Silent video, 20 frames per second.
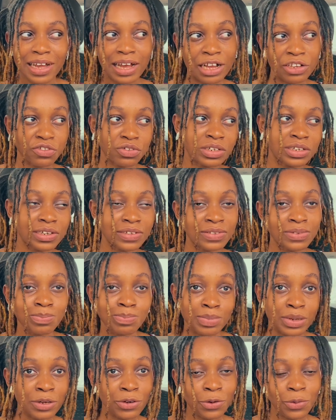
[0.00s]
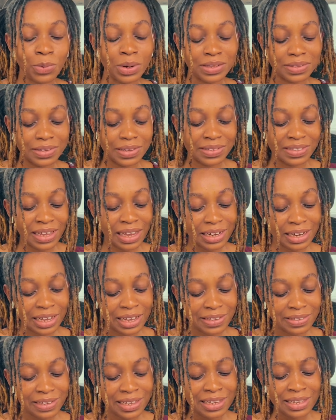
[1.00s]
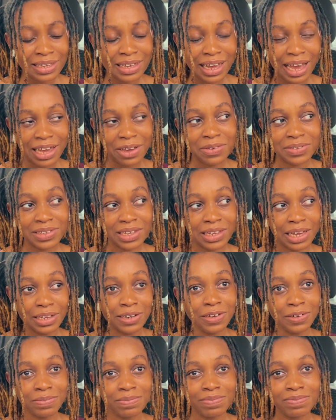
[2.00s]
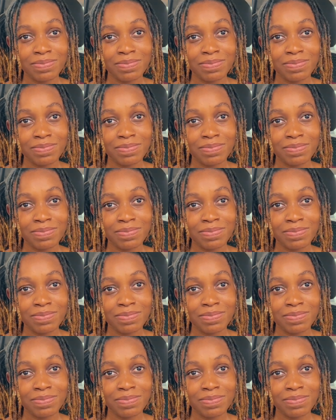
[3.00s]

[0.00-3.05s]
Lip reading: actually, there's been no one since that night. And he was like, I know.